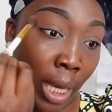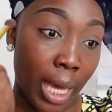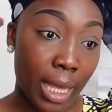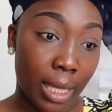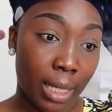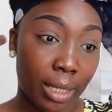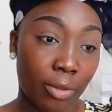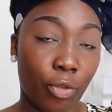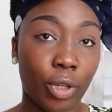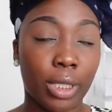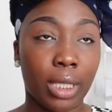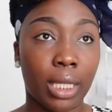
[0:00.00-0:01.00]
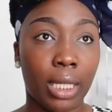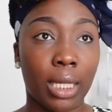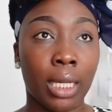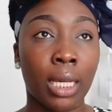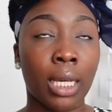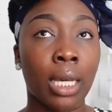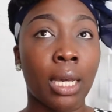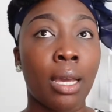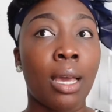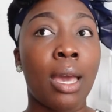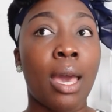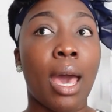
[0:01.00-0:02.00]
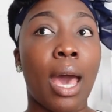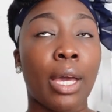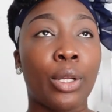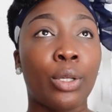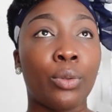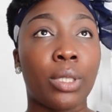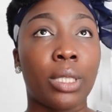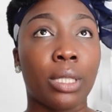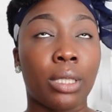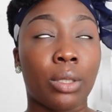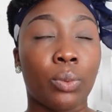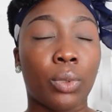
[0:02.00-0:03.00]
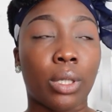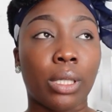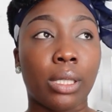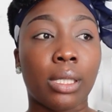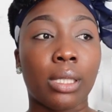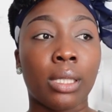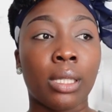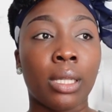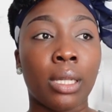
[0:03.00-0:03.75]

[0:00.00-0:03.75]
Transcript: And then the first thing I noticed was